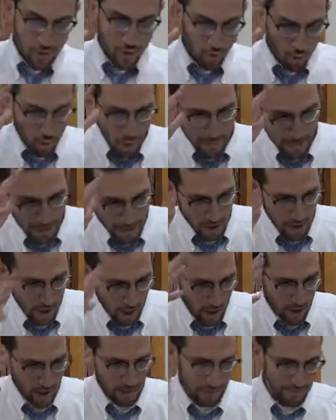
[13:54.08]
women
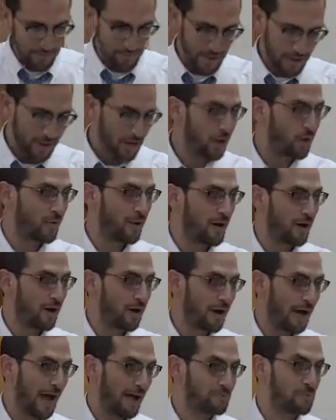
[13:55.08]
are,
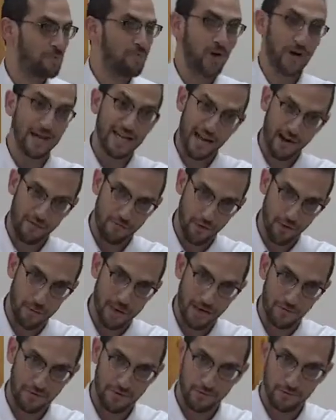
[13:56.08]
have to be very careful
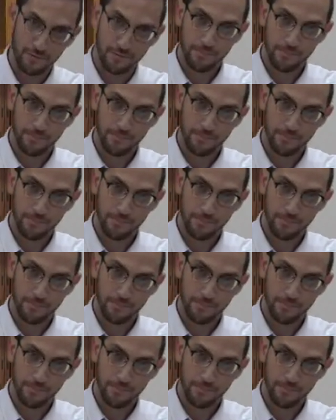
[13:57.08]
about.